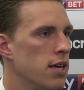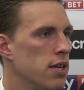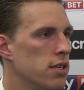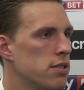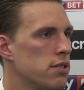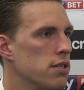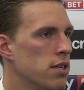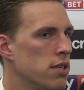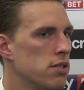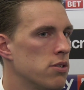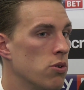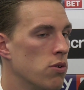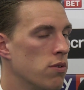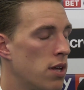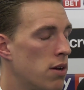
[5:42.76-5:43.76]
It's
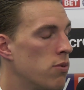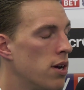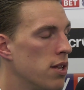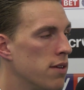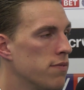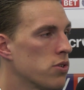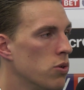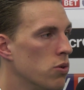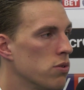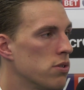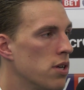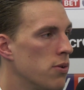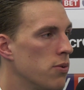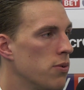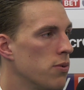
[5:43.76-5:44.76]
sort of that, right, they've scored,
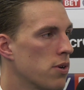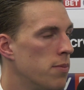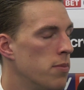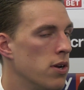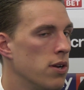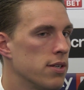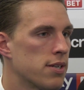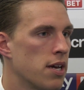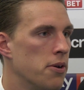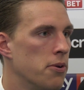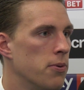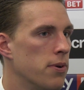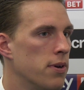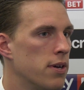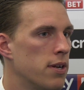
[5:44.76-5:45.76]
so come on, let's
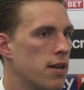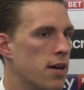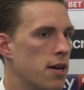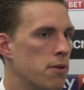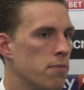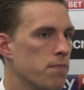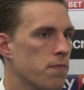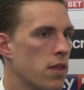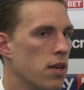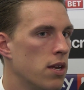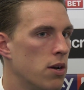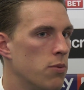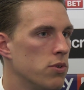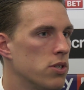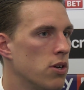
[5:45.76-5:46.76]
go. And you
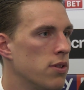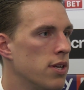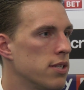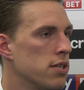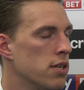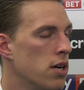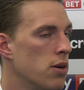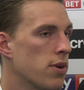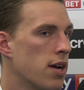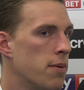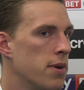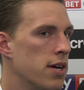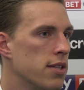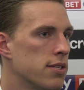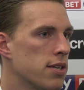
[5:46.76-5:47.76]
know, we showed that tonight. We
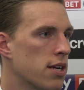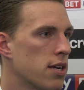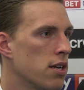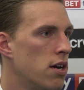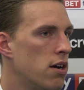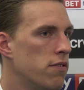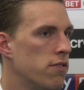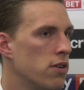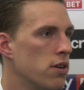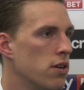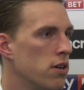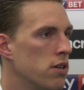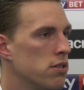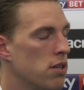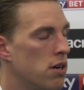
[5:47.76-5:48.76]
come out in the second half
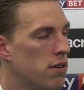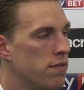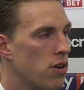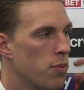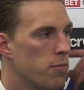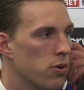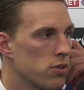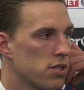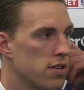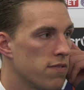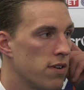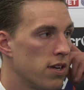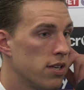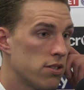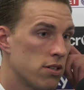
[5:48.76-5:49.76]
and started very positively.